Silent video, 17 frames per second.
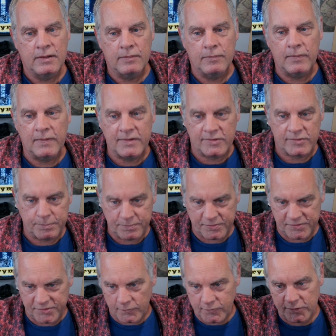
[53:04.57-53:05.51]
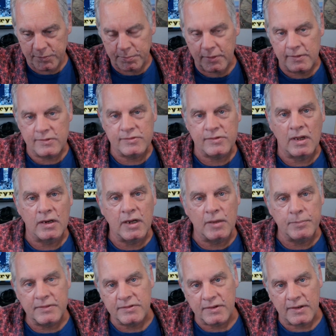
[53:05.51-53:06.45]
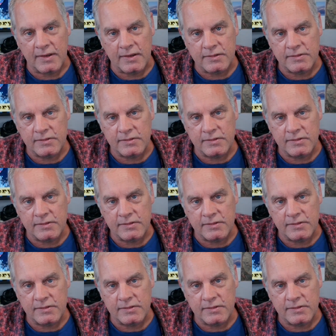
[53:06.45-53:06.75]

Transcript: with a silver spoon stuck up his ass,